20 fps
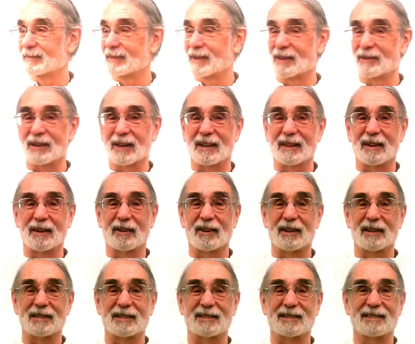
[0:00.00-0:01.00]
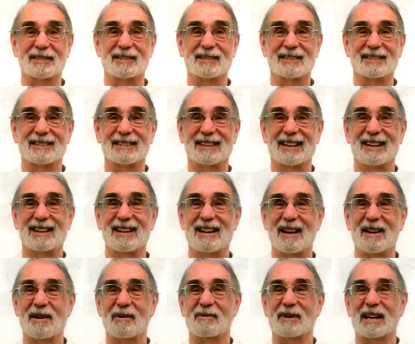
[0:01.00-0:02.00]
Okay, there it is.
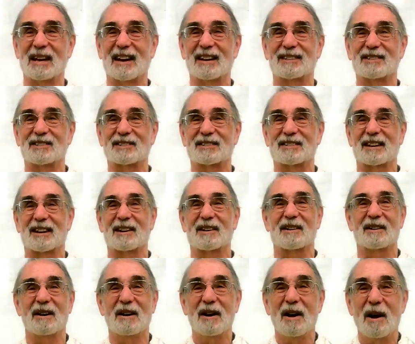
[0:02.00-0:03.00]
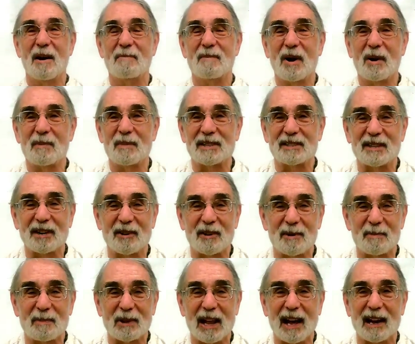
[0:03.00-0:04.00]
We had just had a
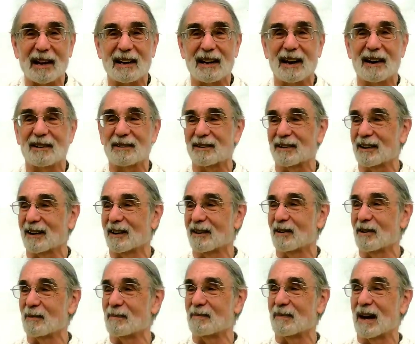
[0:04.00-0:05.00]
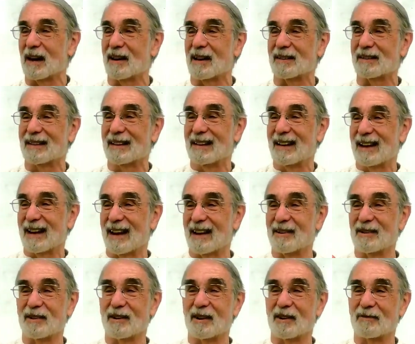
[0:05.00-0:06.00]
momentary blackout. I hope, I
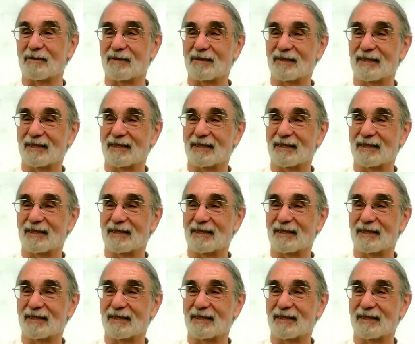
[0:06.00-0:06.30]
don't know if.